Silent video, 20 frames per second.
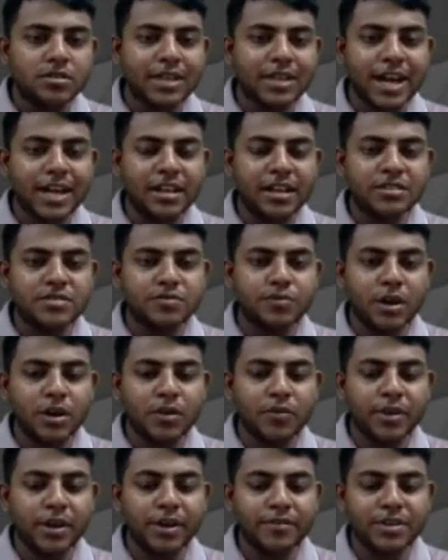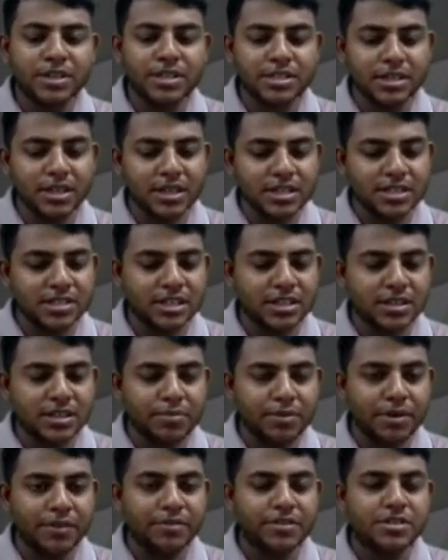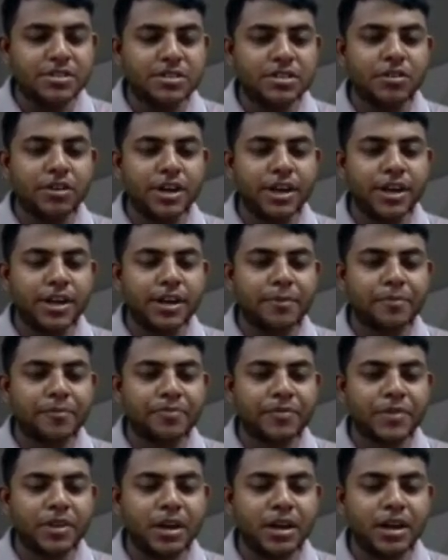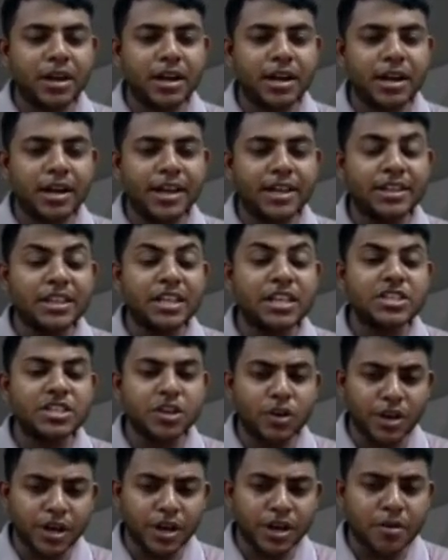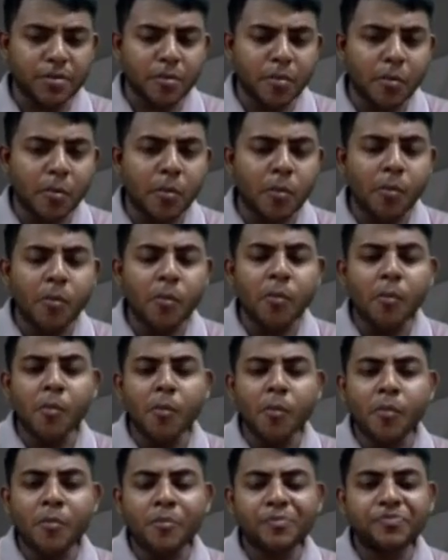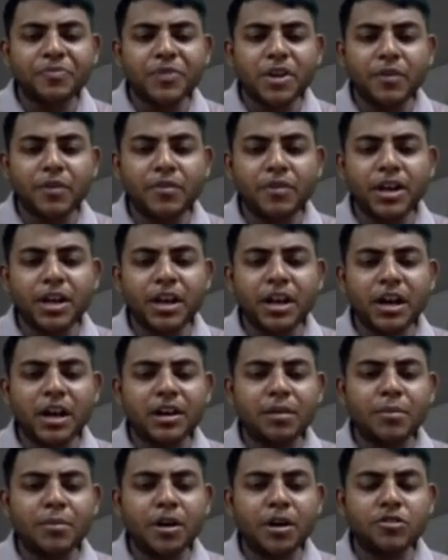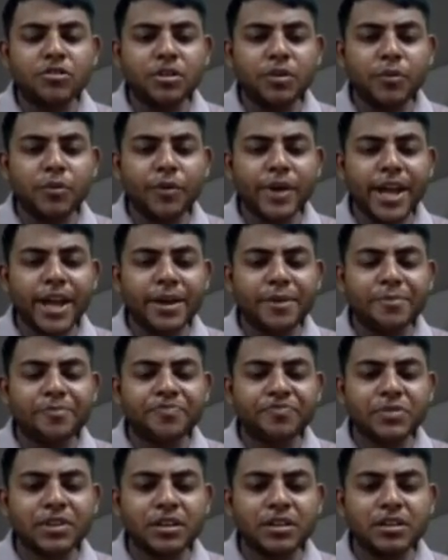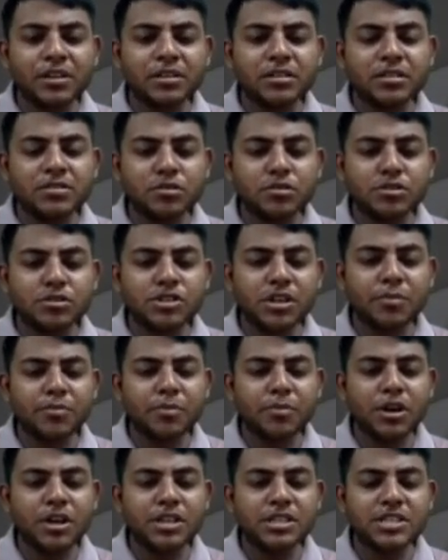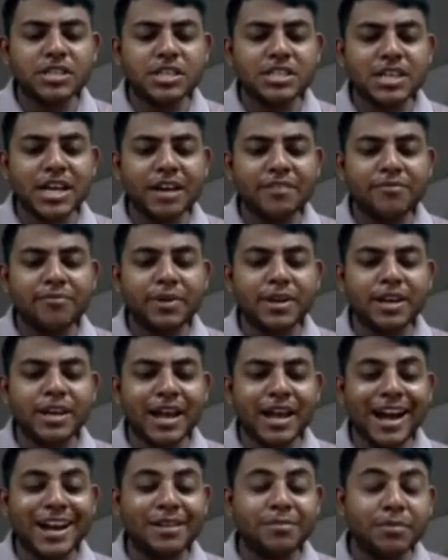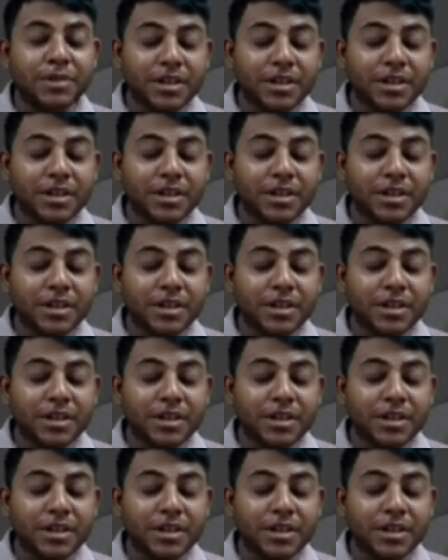So that is what we have discussed in the previous unit. In this unit, we will learn about the way the social policies have been